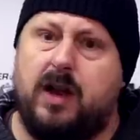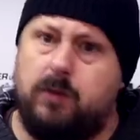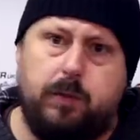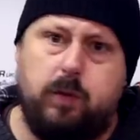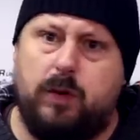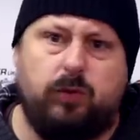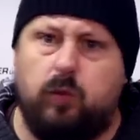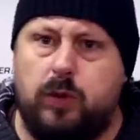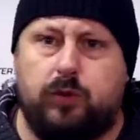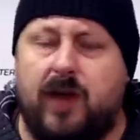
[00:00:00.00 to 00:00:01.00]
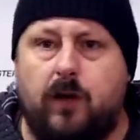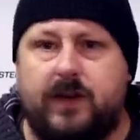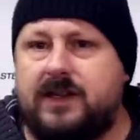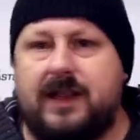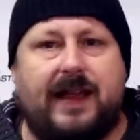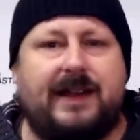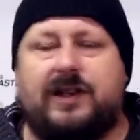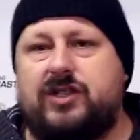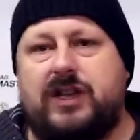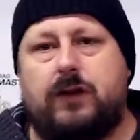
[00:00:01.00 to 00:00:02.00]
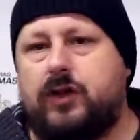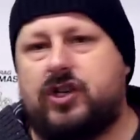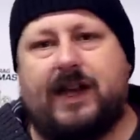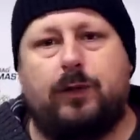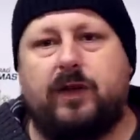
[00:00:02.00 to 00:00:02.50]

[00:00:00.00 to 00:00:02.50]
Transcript: We'll delve into that next year on the channel.